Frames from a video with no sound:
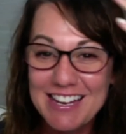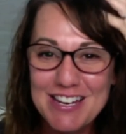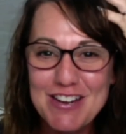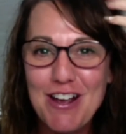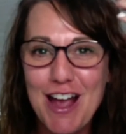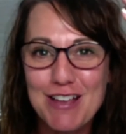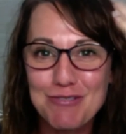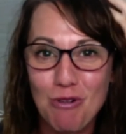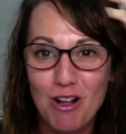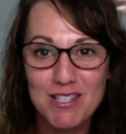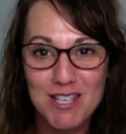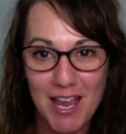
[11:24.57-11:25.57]
You guys,
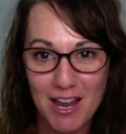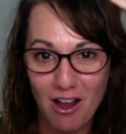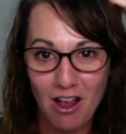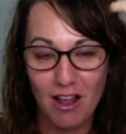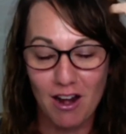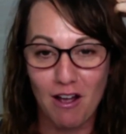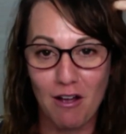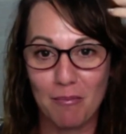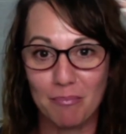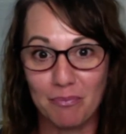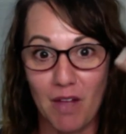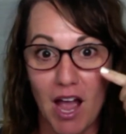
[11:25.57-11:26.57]
once I got
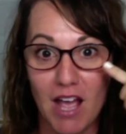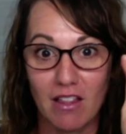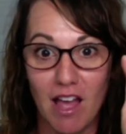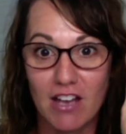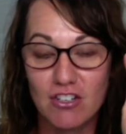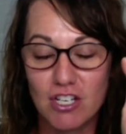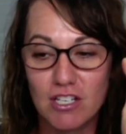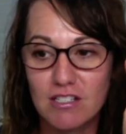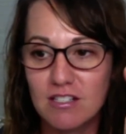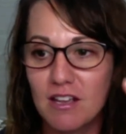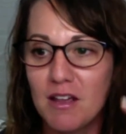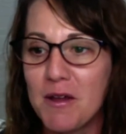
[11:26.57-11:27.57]

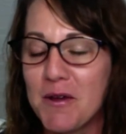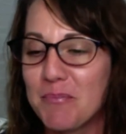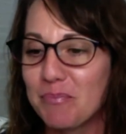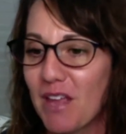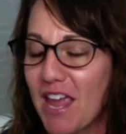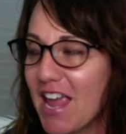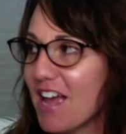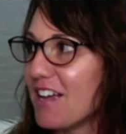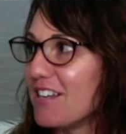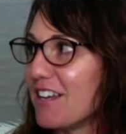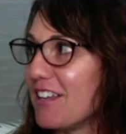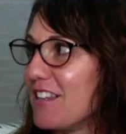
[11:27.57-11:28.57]
eyelashes,
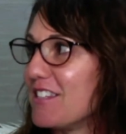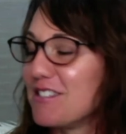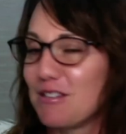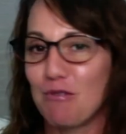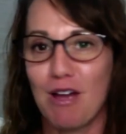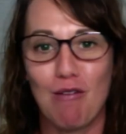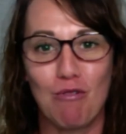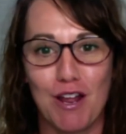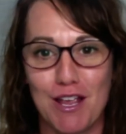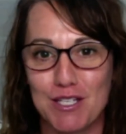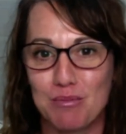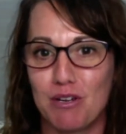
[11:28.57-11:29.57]
and this is what I
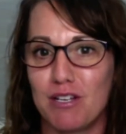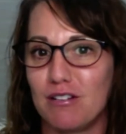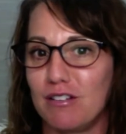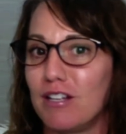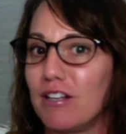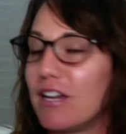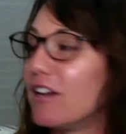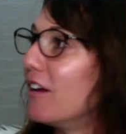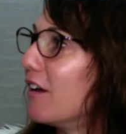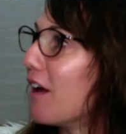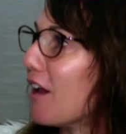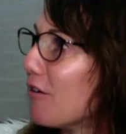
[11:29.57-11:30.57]
explained to Lily.
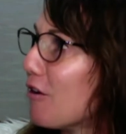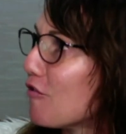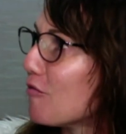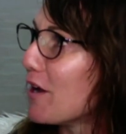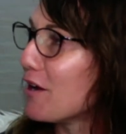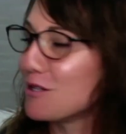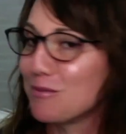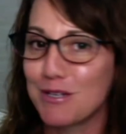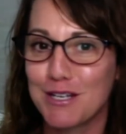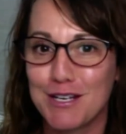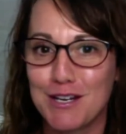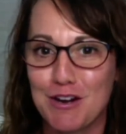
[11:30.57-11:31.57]
I don't know if my husband
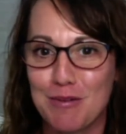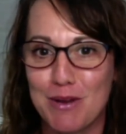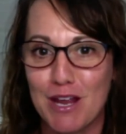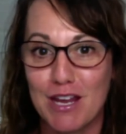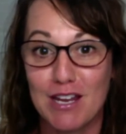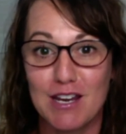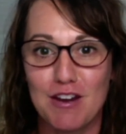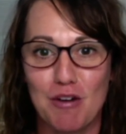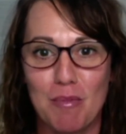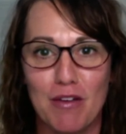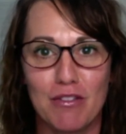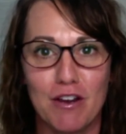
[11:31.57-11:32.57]
can hear me. I can hear him
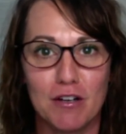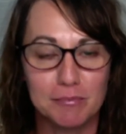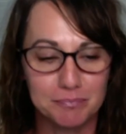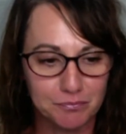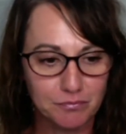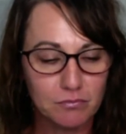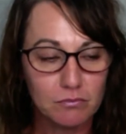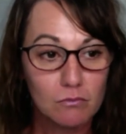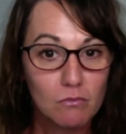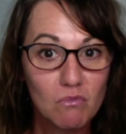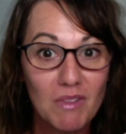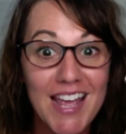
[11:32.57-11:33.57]
out there.
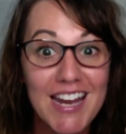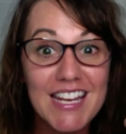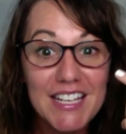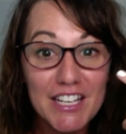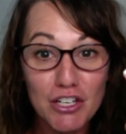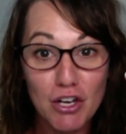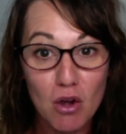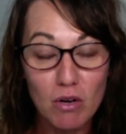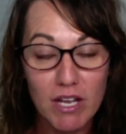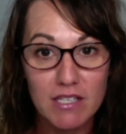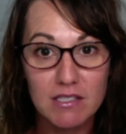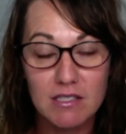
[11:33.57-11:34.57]
And he didn't
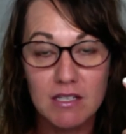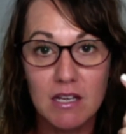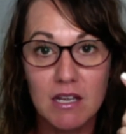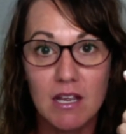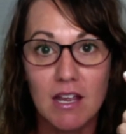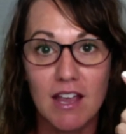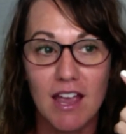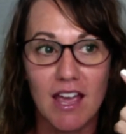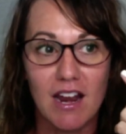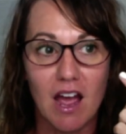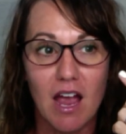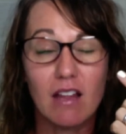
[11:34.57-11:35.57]
notice.
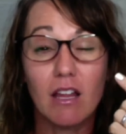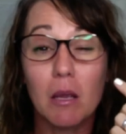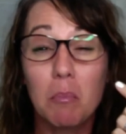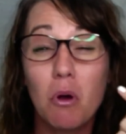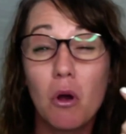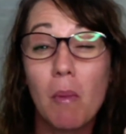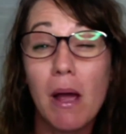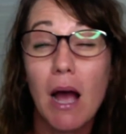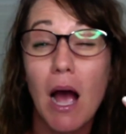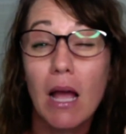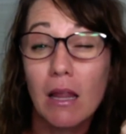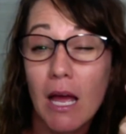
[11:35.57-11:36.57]
And I like put my
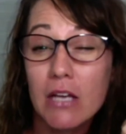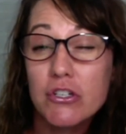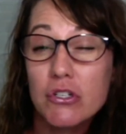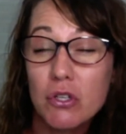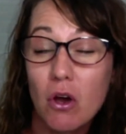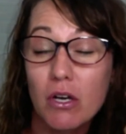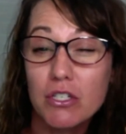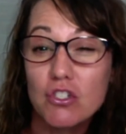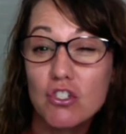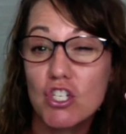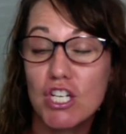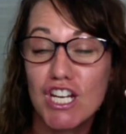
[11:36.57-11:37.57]
eyelashes on his
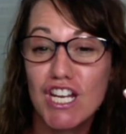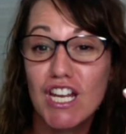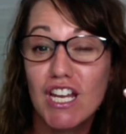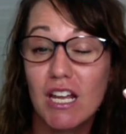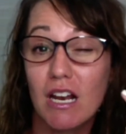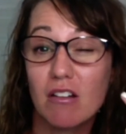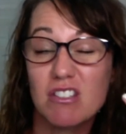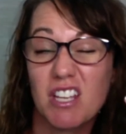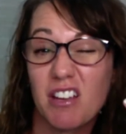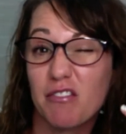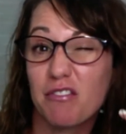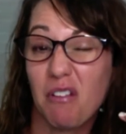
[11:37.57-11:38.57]
cheek, and I was
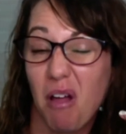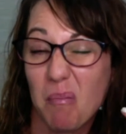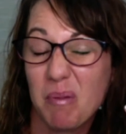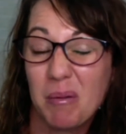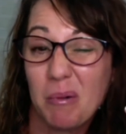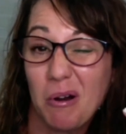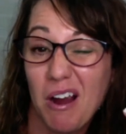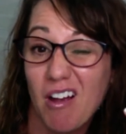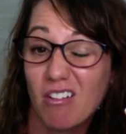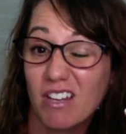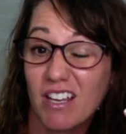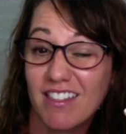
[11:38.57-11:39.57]
like flopping them
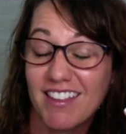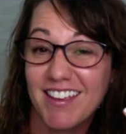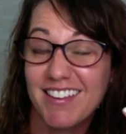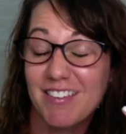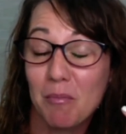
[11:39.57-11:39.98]
around like this.